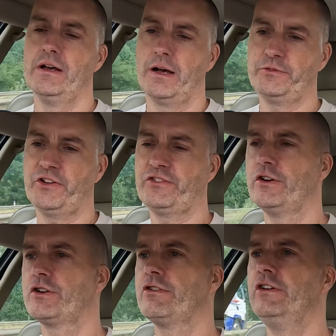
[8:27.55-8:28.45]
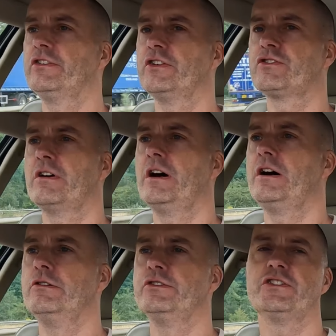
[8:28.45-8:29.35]
I'm just on cruise
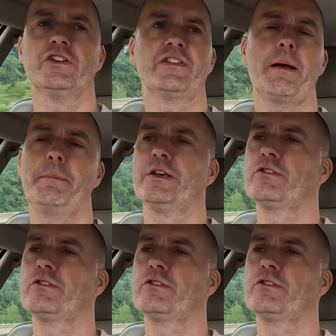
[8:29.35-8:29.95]
control, just happily